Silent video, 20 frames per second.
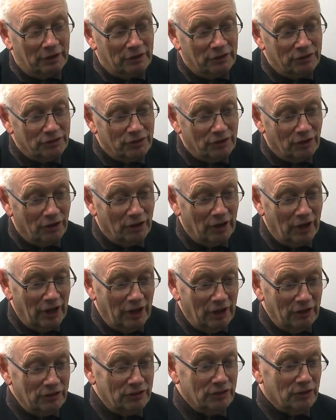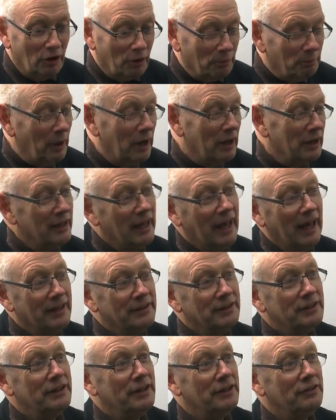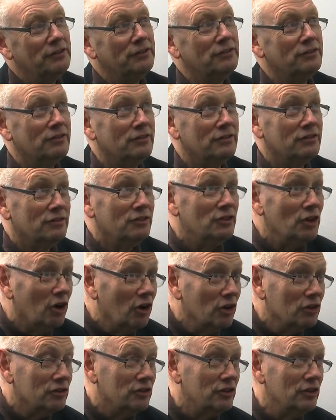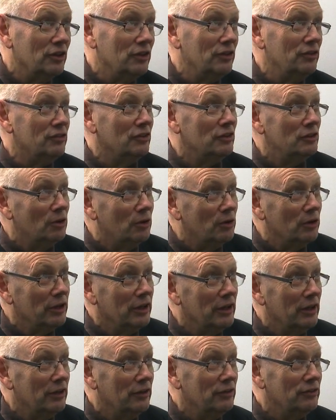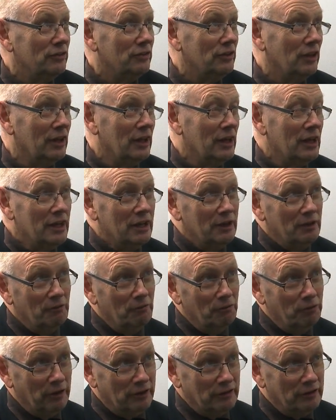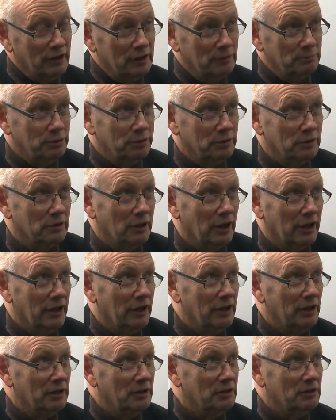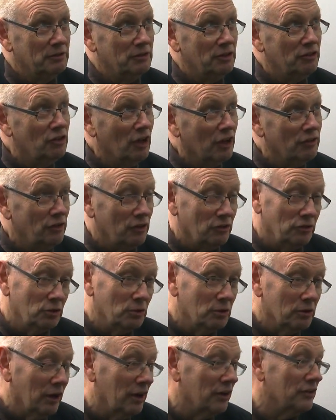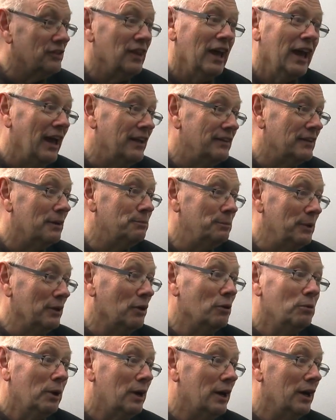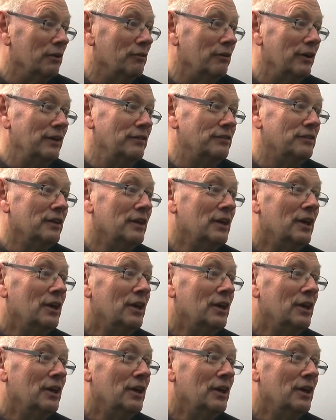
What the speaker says: stock market analysts, doctors, lawyers. For example, the judges who are asked to head up inquiries